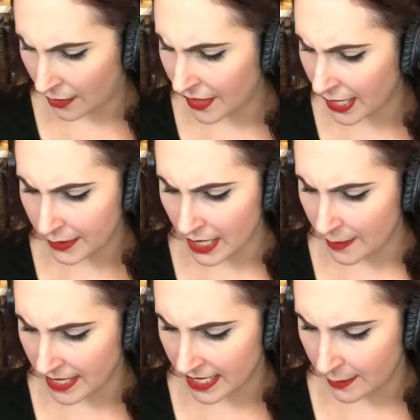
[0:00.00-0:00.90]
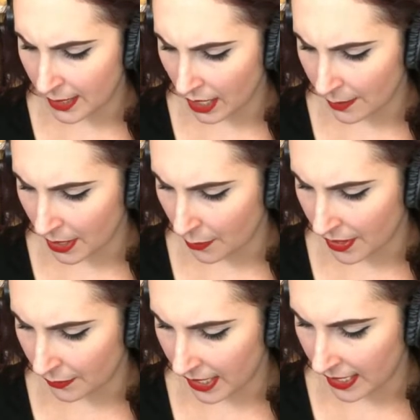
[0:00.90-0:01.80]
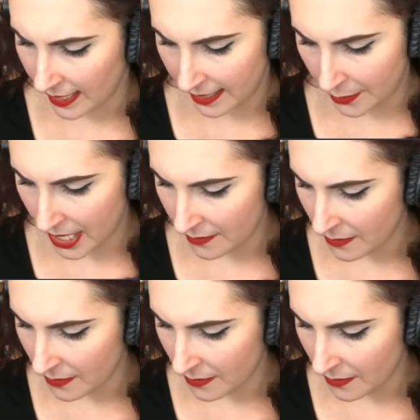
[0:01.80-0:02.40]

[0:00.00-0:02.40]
think it was on my TBR, but I want to read it anyway,